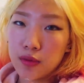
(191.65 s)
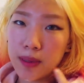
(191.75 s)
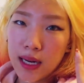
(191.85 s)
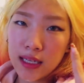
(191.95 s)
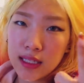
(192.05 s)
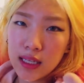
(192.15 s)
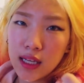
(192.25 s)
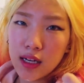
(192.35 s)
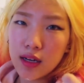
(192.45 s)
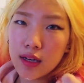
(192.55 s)
but I did
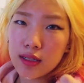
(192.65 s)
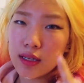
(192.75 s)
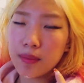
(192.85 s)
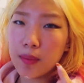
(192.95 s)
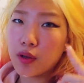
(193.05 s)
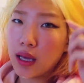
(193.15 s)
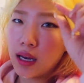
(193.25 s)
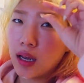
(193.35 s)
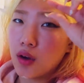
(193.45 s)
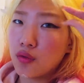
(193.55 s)
hear some people
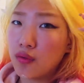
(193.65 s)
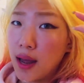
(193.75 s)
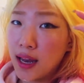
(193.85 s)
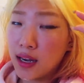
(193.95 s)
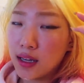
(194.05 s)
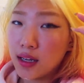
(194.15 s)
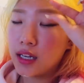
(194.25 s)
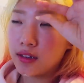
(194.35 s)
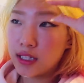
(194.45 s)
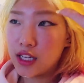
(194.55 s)
getting red
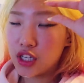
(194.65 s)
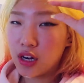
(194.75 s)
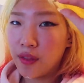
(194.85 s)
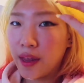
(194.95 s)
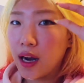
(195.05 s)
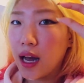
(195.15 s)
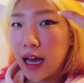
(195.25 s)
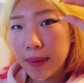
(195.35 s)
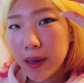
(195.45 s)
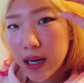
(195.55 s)
irritation on their
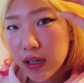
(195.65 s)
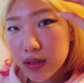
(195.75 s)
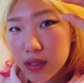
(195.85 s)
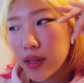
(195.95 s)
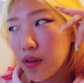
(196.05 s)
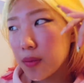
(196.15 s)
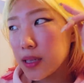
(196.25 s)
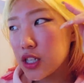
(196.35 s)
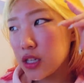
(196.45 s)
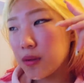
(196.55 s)
eyebrows when they were
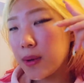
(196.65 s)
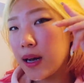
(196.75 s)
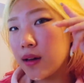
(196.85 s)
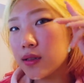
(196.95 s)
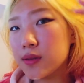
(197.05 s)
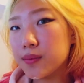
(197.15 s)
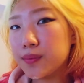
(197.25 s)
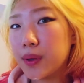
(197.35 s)
bleaching their brows,